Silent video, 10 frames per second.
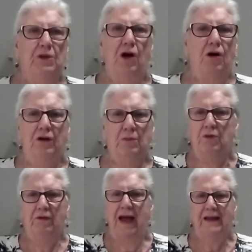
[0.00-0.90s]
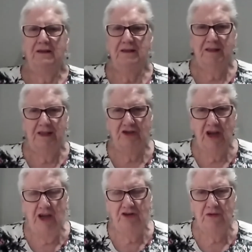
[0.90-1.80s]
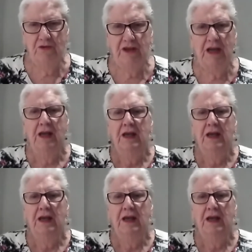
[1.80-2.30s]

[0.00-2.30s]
along and miraculously change everything.